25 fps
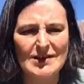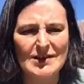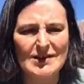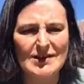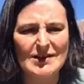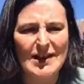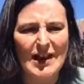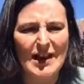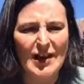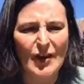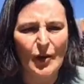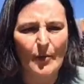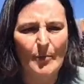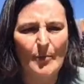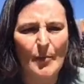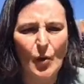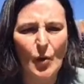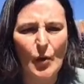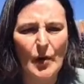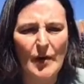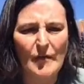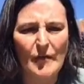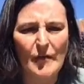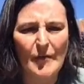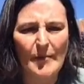to take on
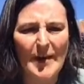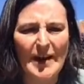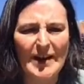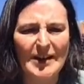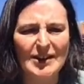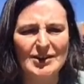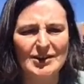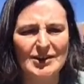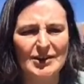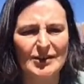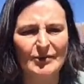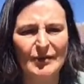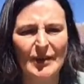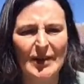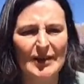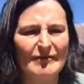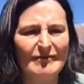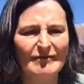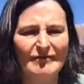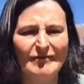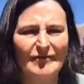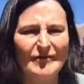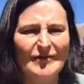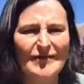more information when